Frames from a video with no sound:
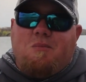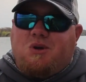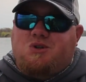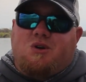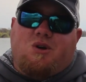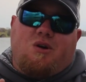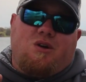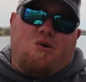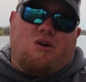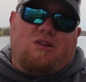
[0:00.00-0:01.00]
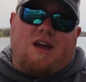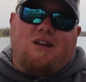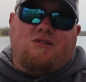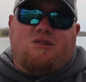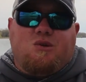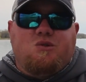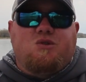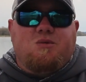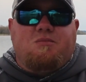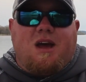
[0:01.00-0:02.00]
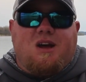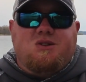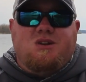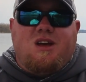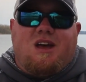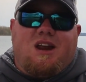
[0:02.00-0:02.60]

be sure to go to Northland's YouTube page